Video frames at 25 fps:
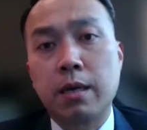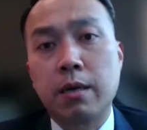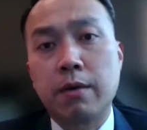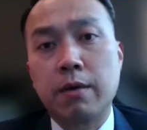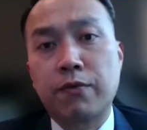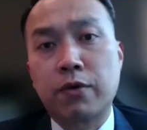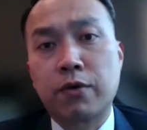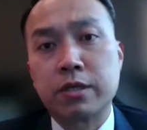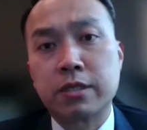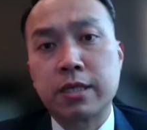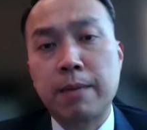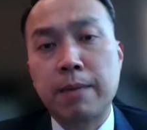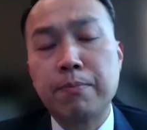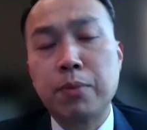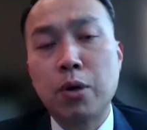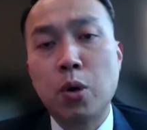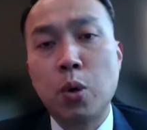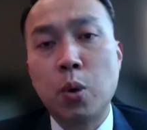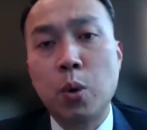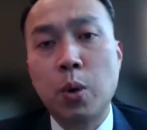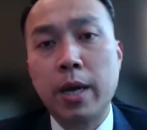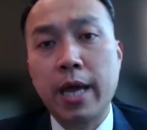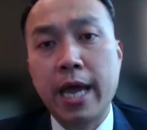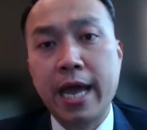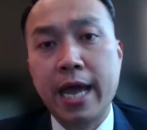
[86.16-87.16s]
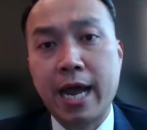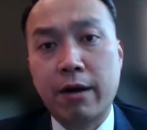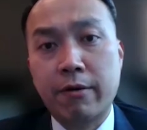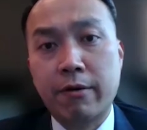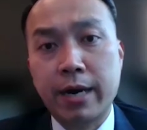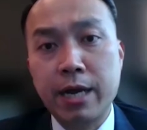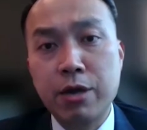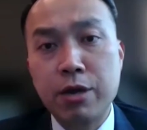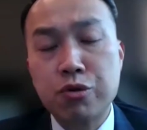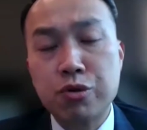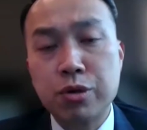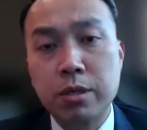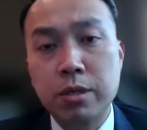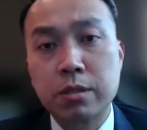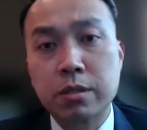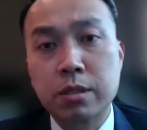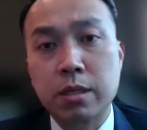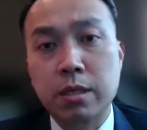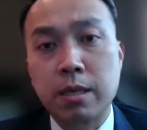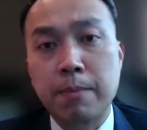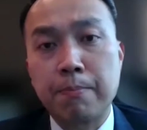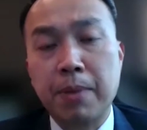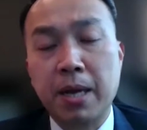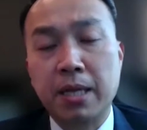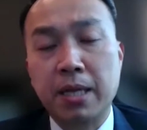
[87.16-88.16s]
for example, AR
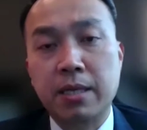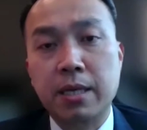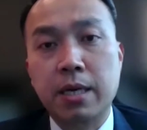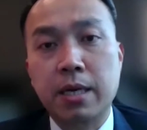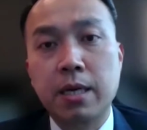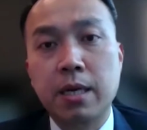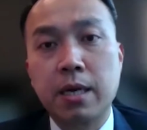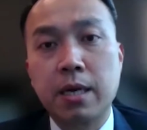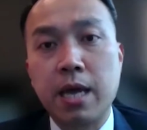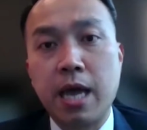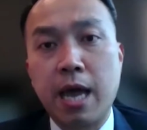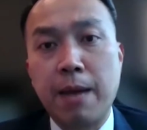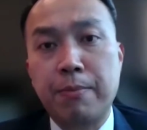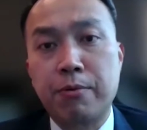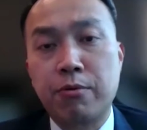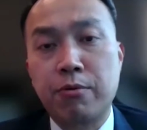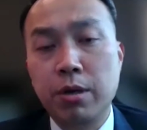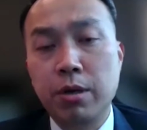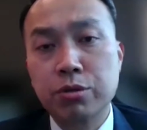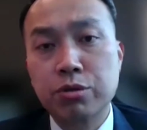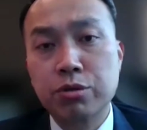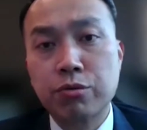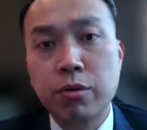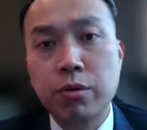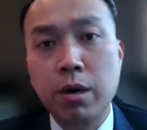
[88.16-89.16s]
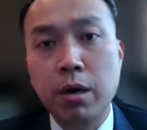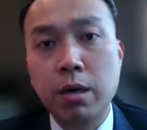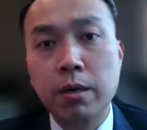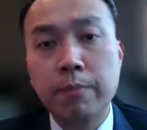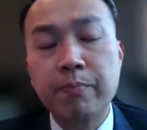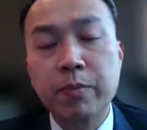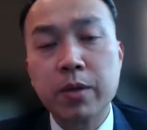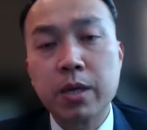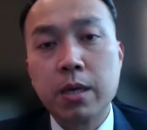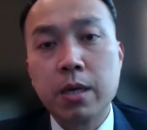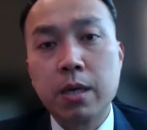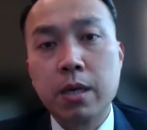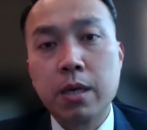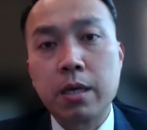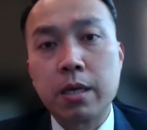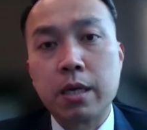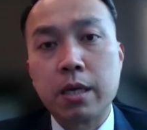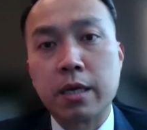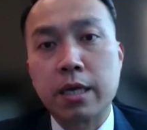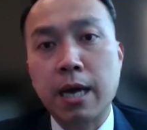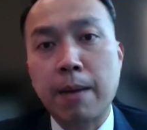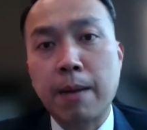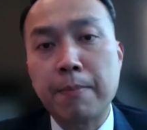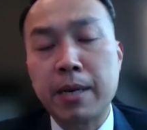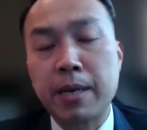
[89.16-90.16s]
agents, in particular abiraterone,
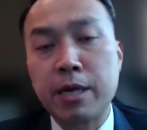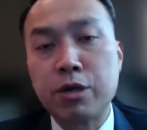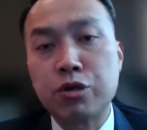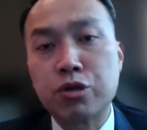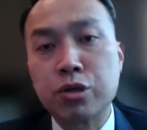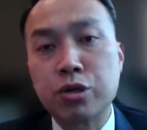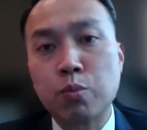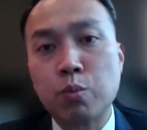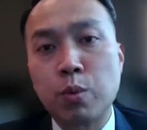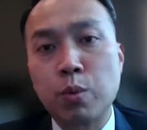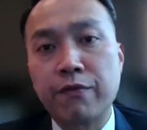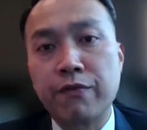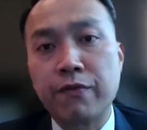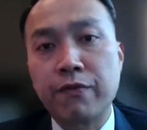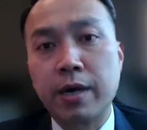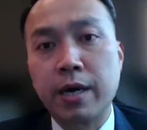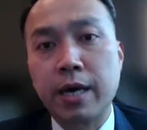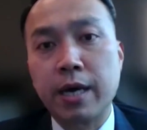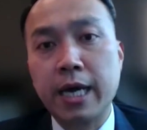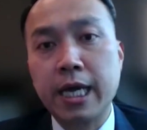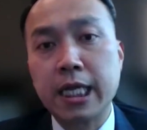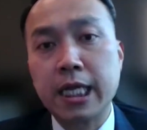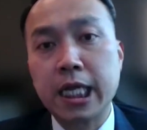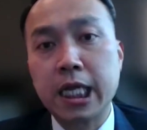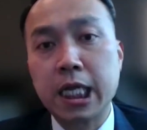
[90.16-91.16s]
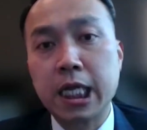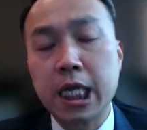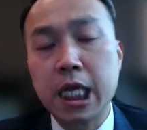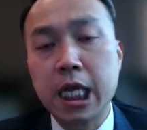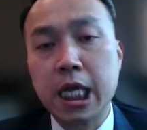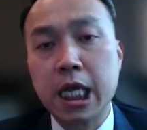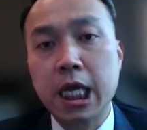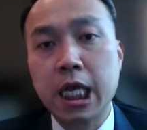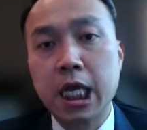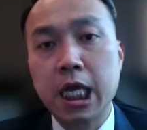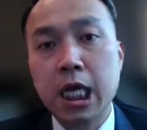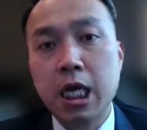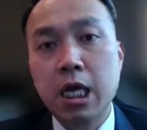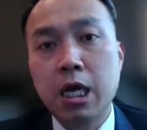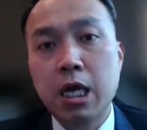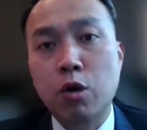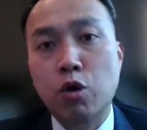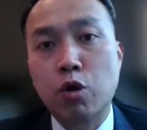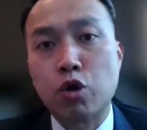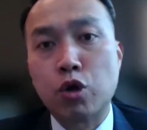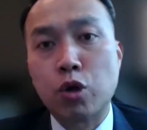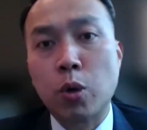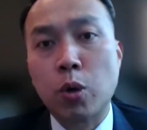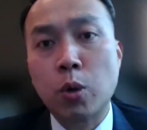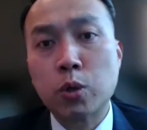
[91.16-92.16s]
in combination with ADT,
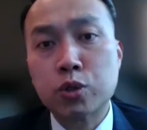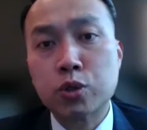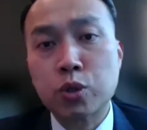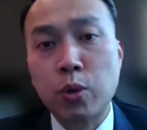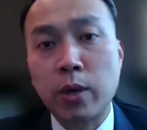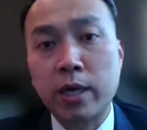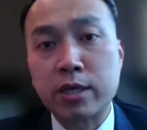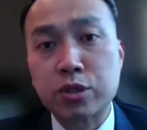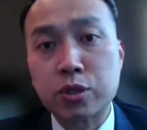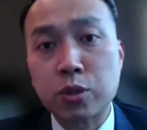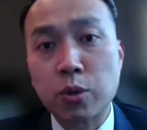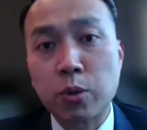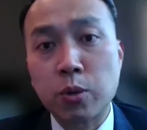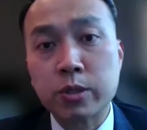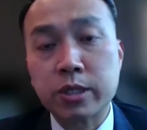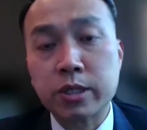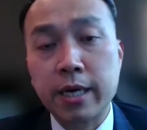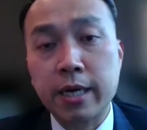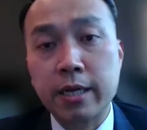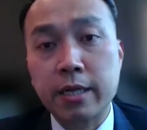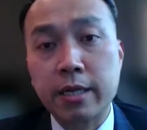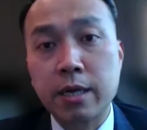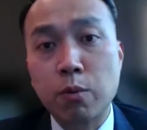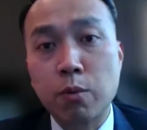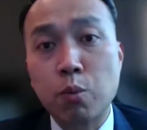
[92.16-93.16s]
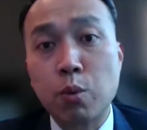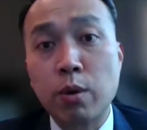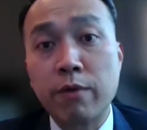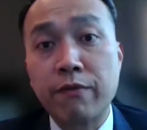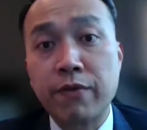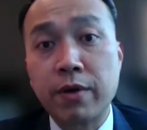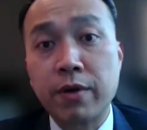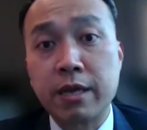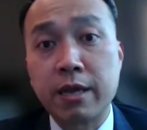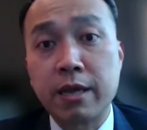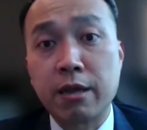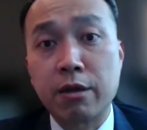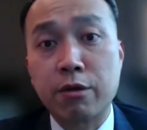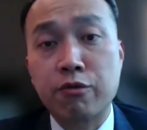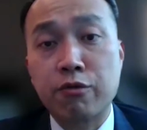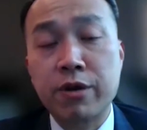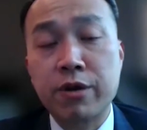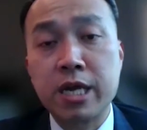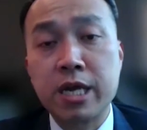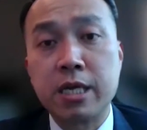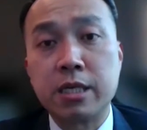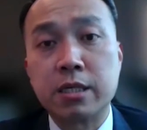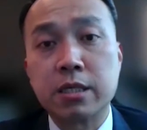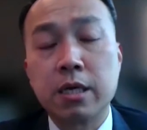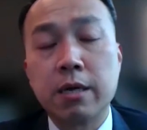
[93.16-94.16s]
could also associate with an
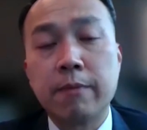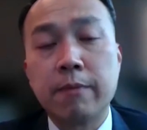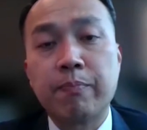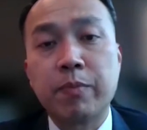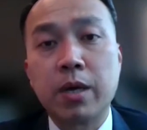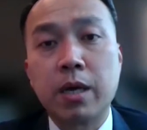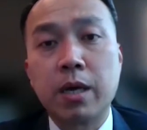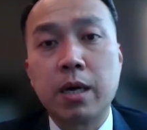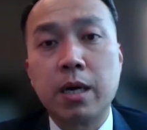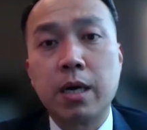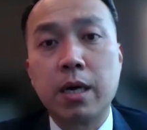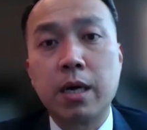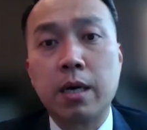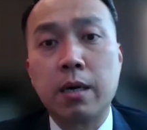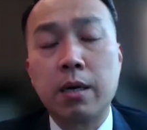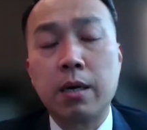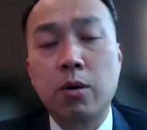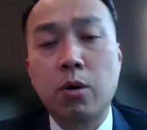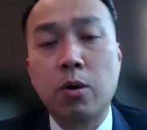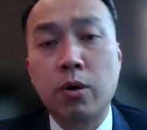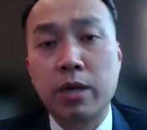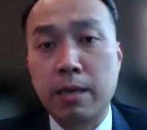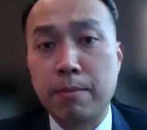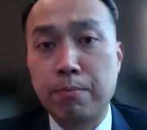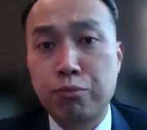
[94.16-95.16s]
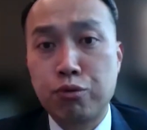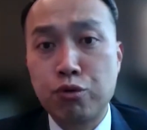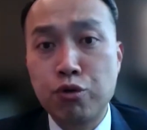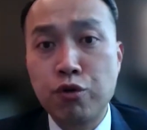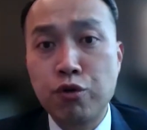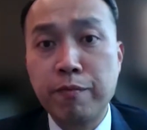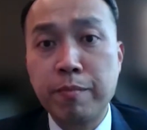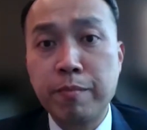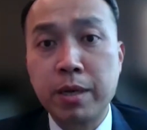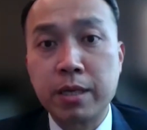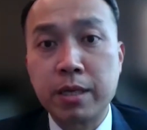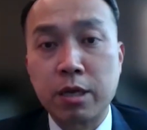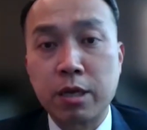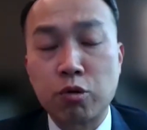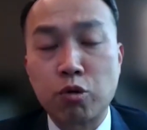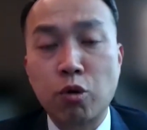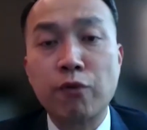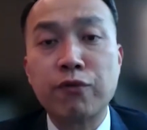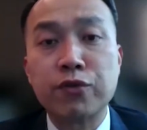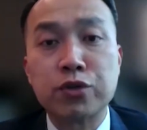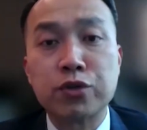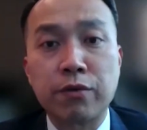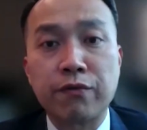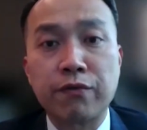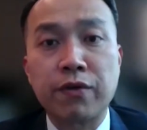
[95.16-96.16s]
increase or improvement in
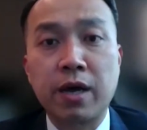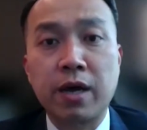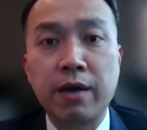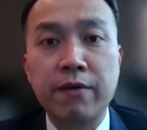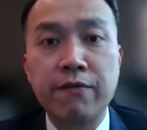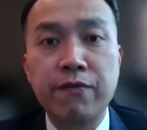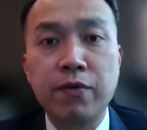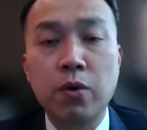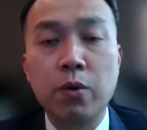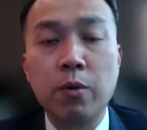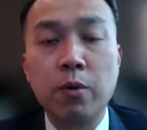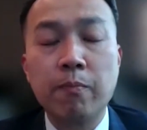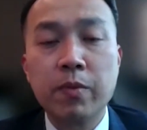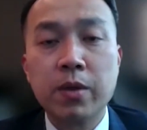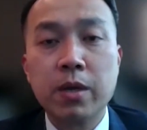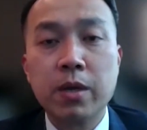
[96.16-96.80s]
overall survival.